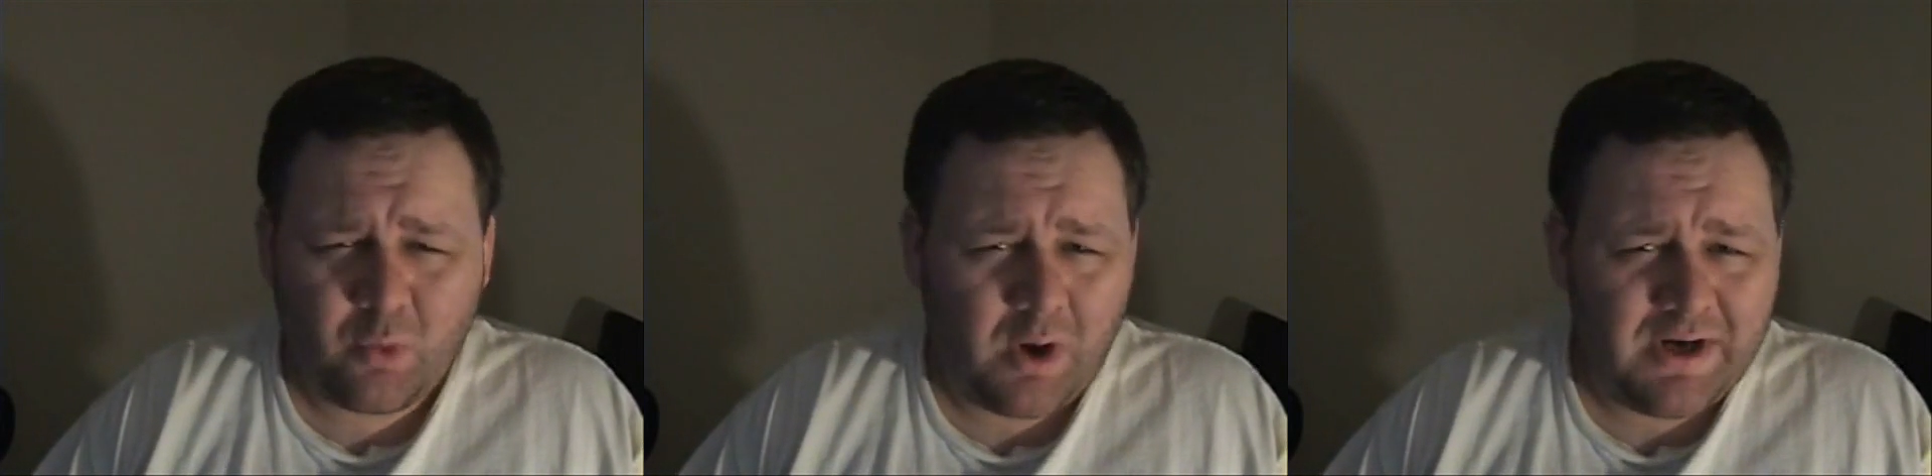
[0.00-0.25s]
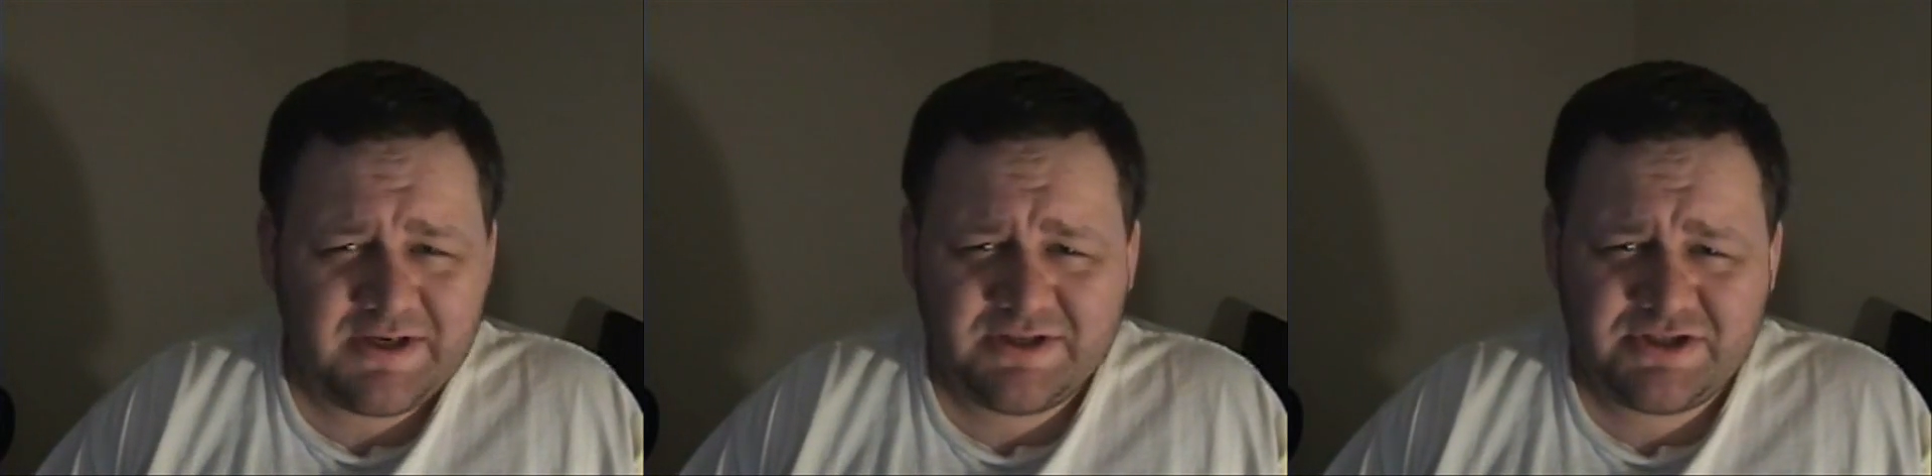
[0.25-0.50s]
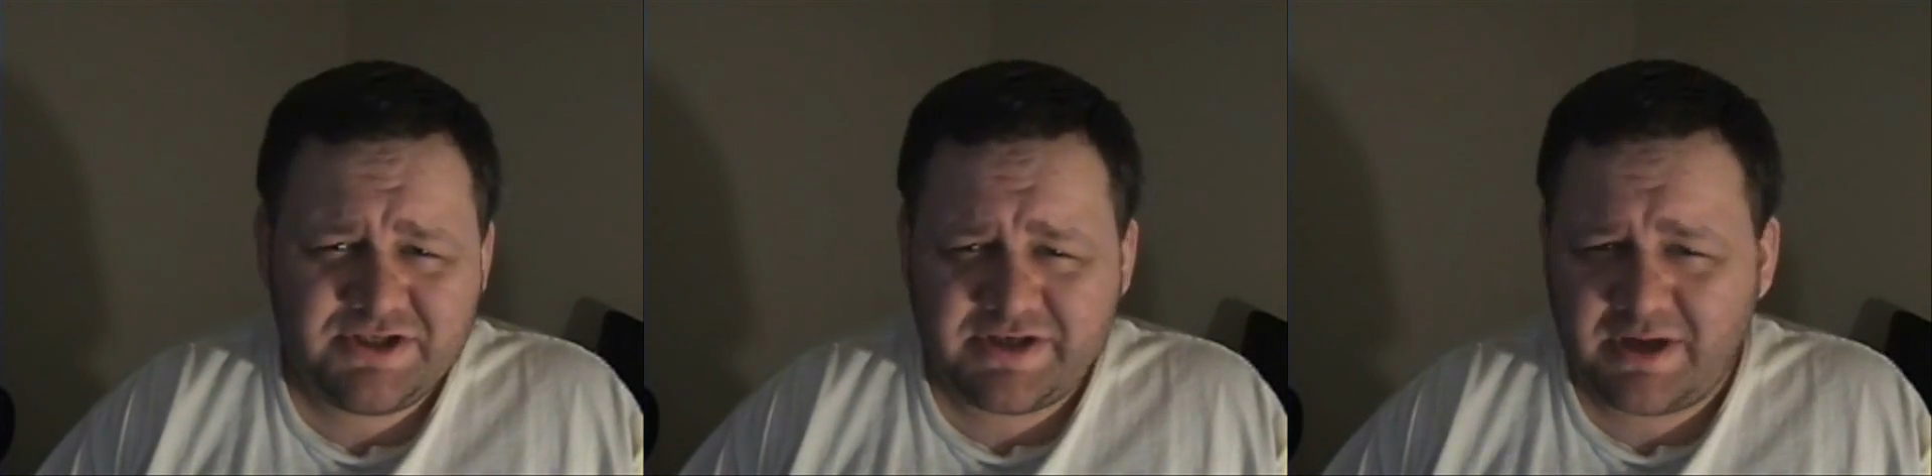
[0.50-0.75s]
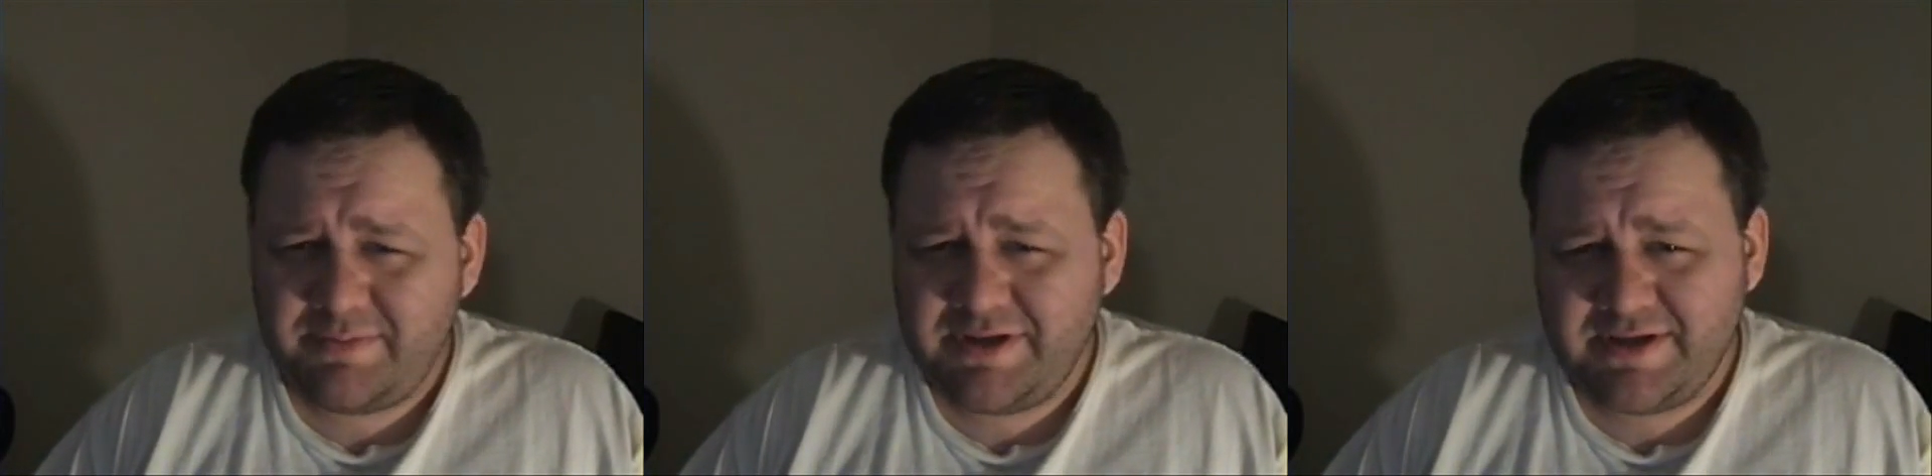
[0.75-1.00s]
Why didn't you
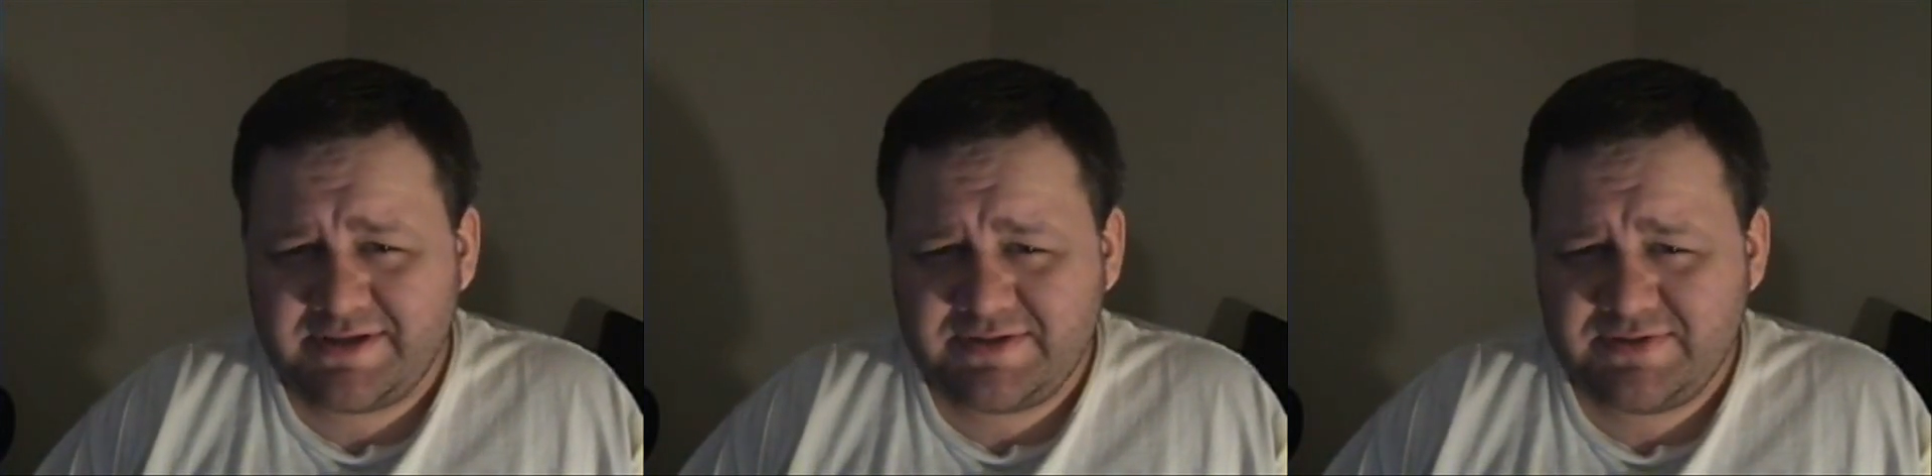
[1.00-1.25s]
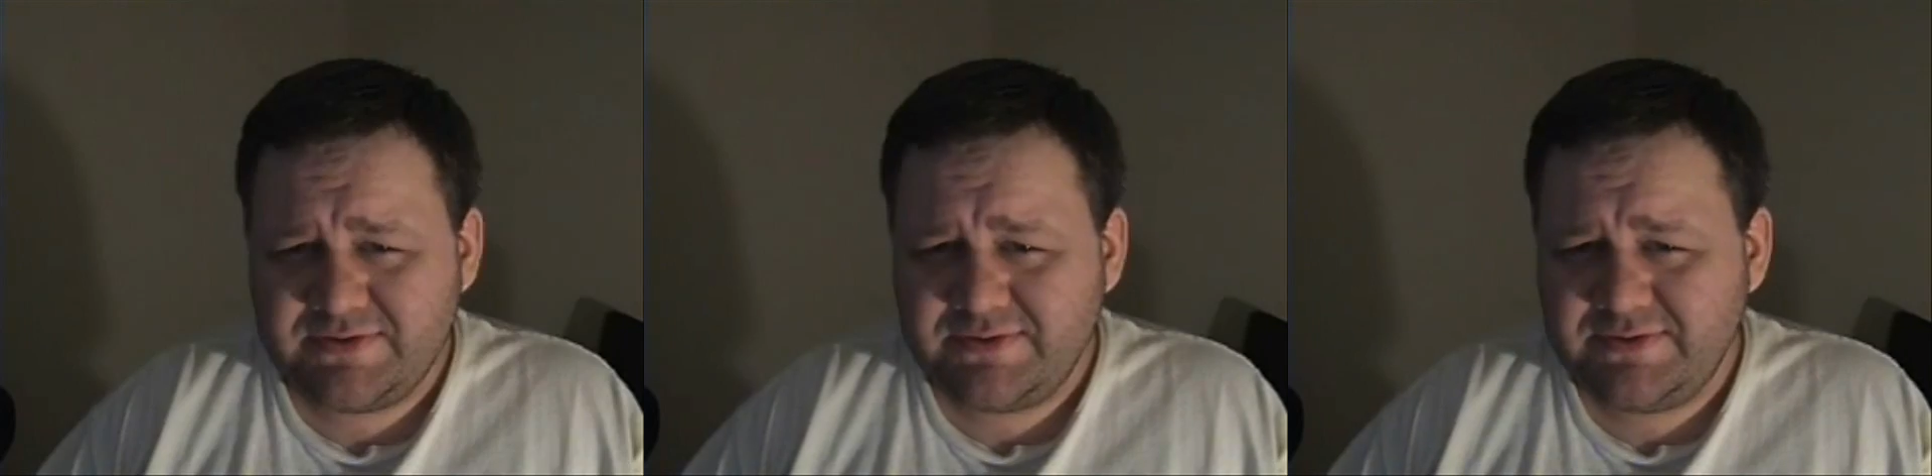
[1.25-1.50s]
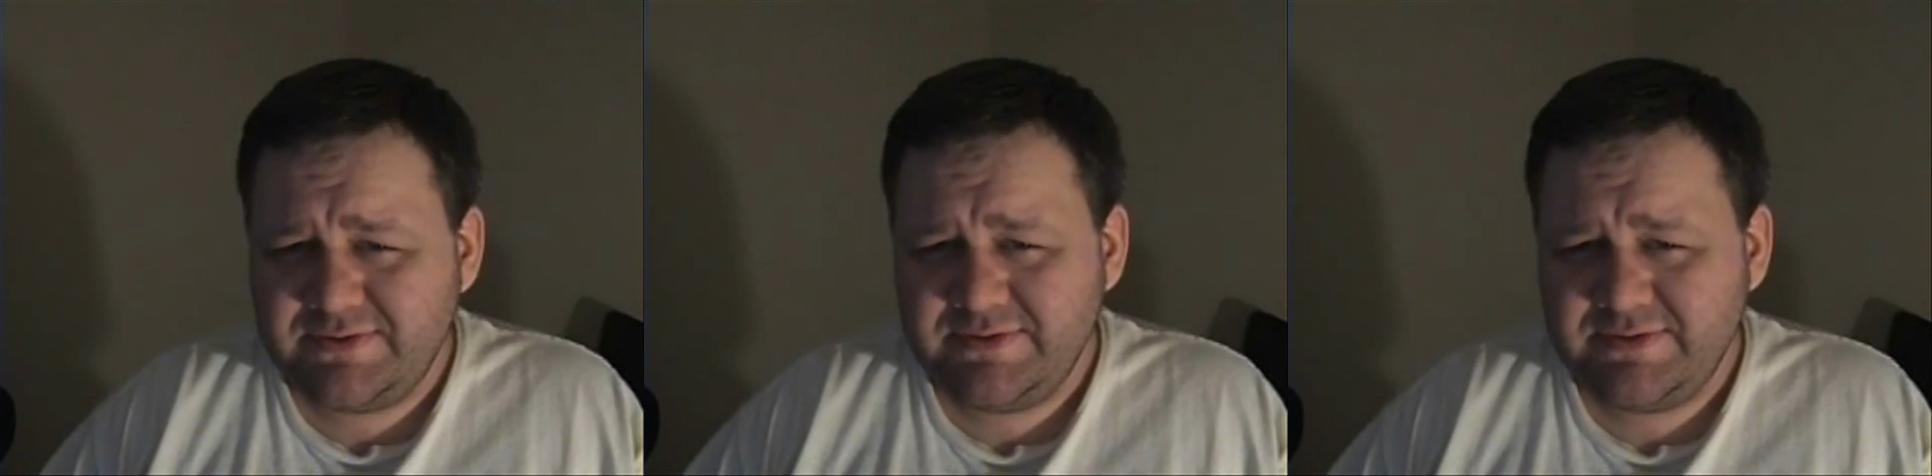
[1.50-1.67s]
tell me this?